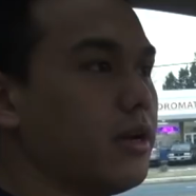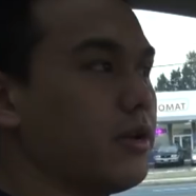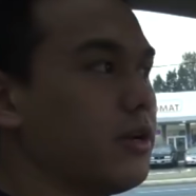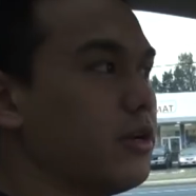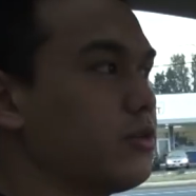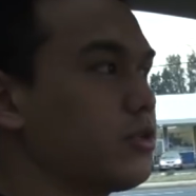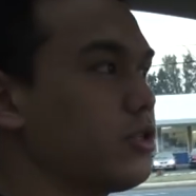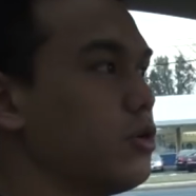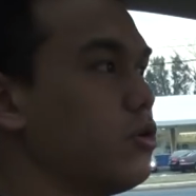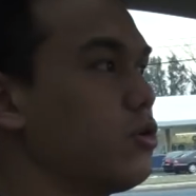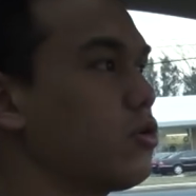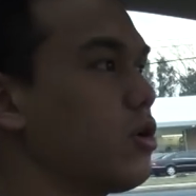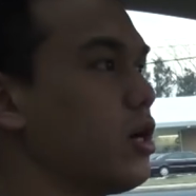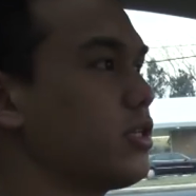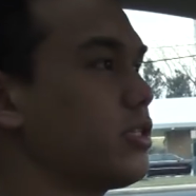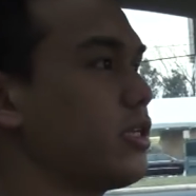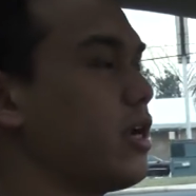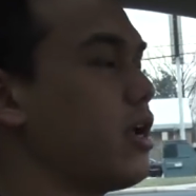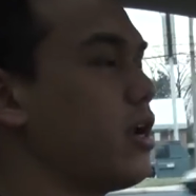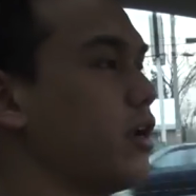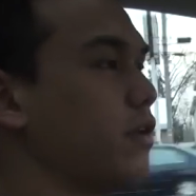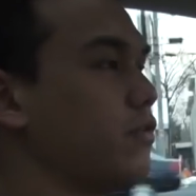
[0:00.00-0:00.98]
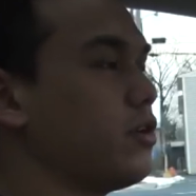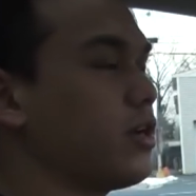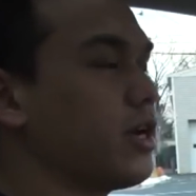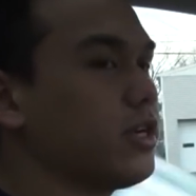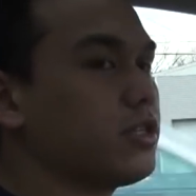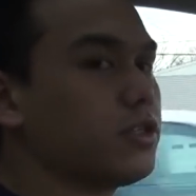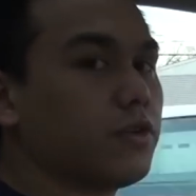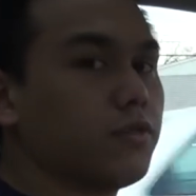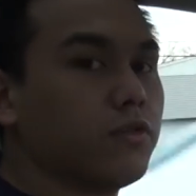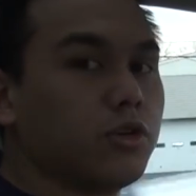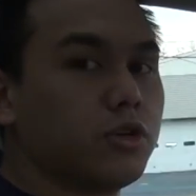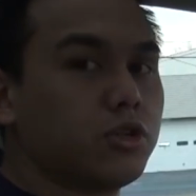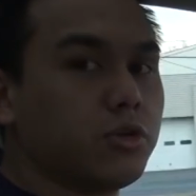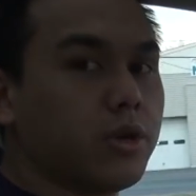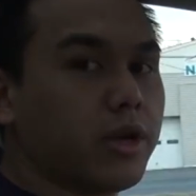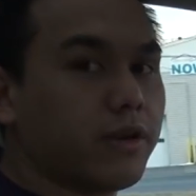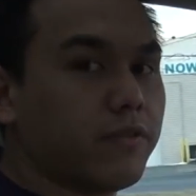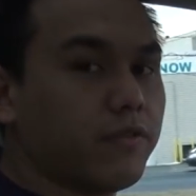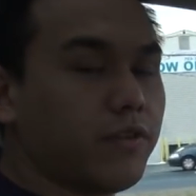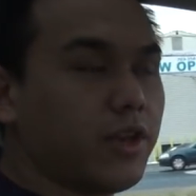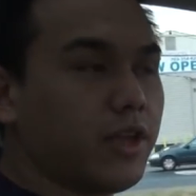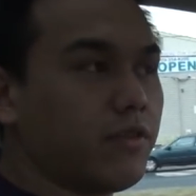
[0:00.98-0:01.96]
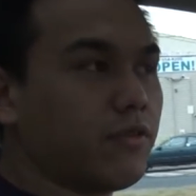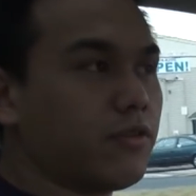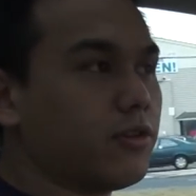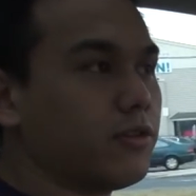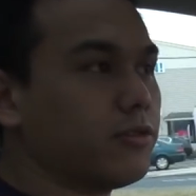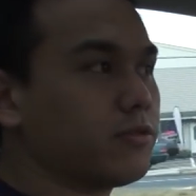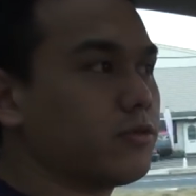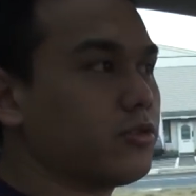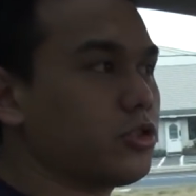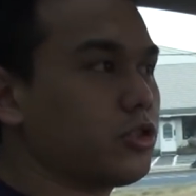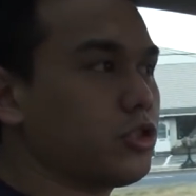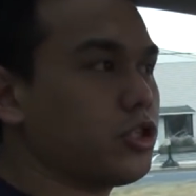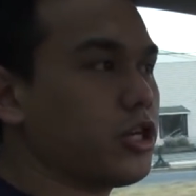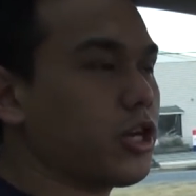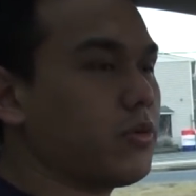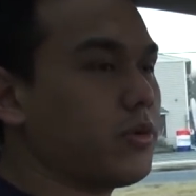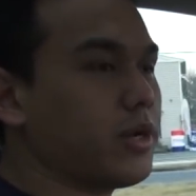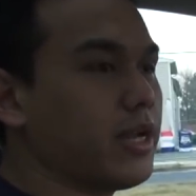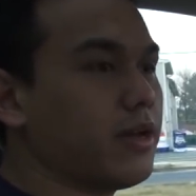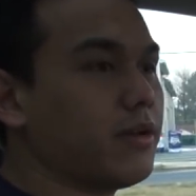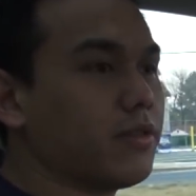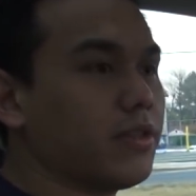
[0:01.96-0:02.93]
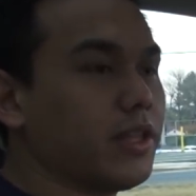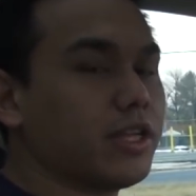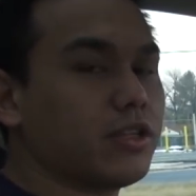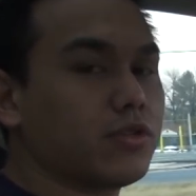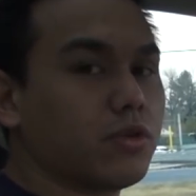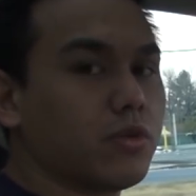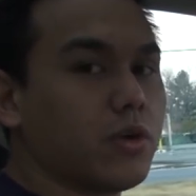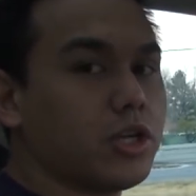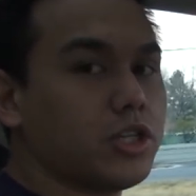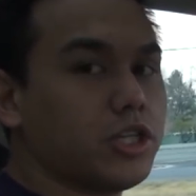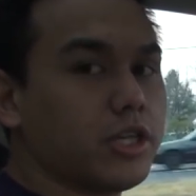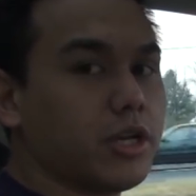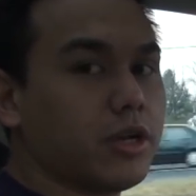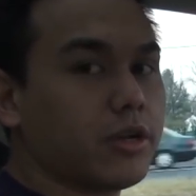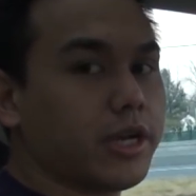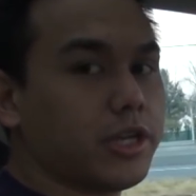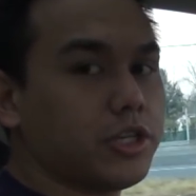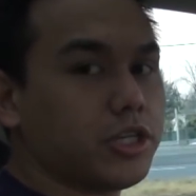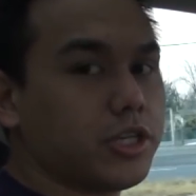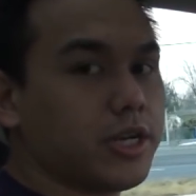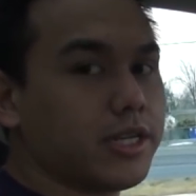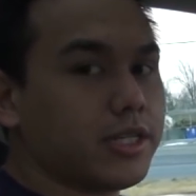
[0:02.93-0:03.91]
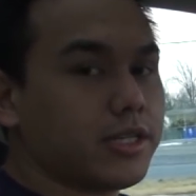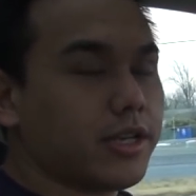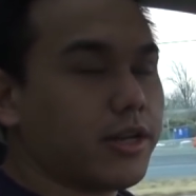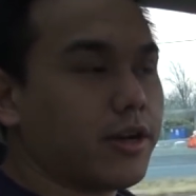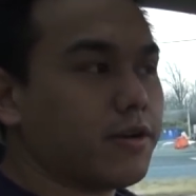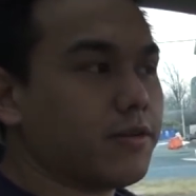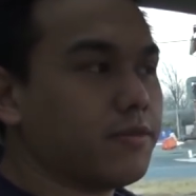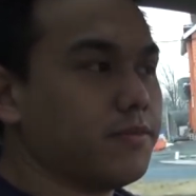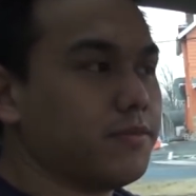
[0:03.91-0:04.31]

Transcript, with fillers: you know, don't cross it out if you guys are Volkswagen faithful. Check one out. Thanks for watching. I'll catch you guys later.